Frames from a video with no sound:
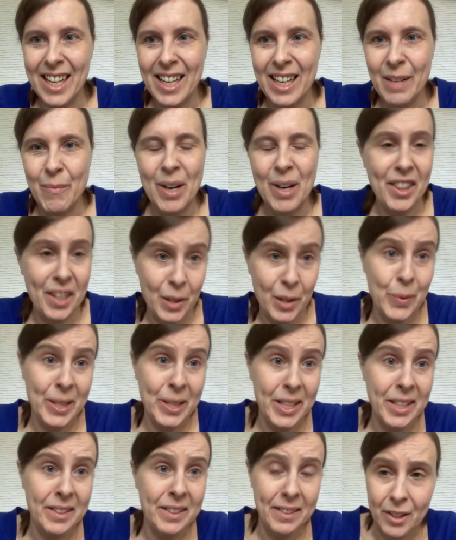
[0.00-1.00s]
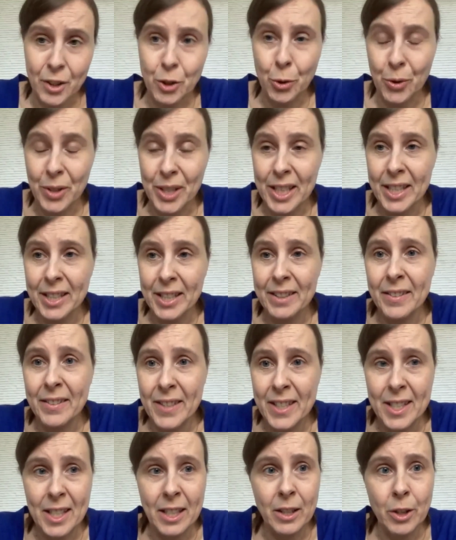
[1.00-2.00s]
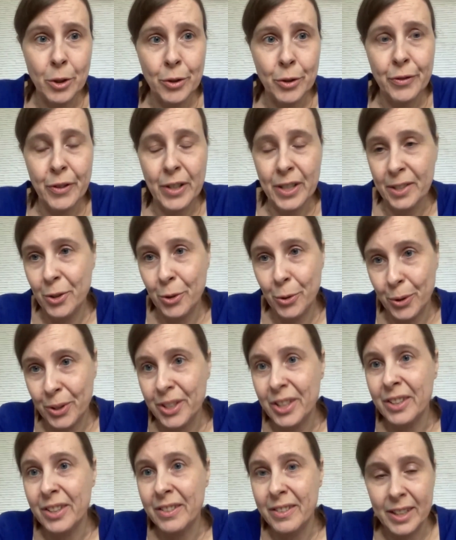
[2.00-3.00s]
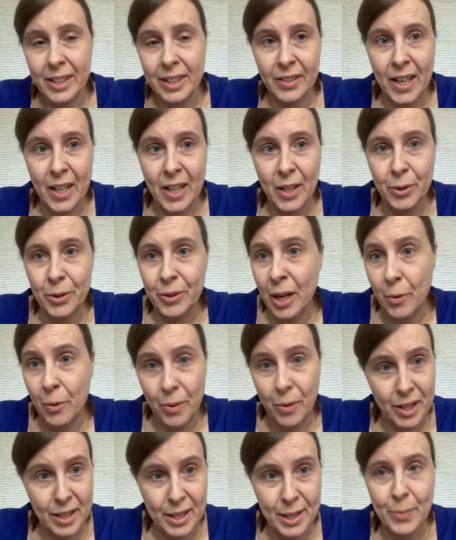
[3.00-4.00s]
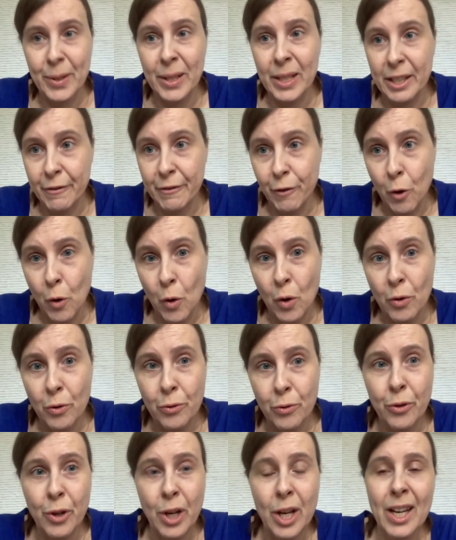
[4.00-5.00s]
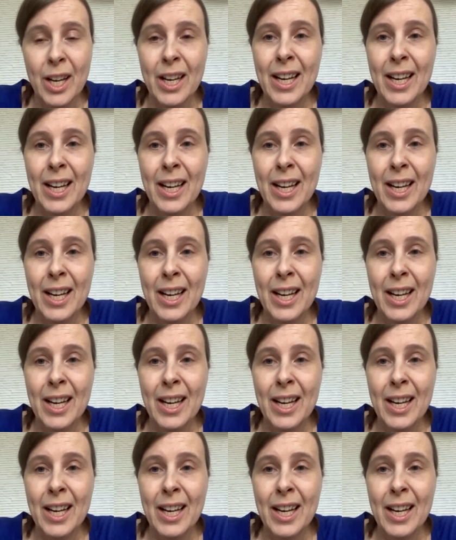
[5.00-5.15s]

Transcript: I think we did touch on it. There is a lot of uncertainty around how things will evolve.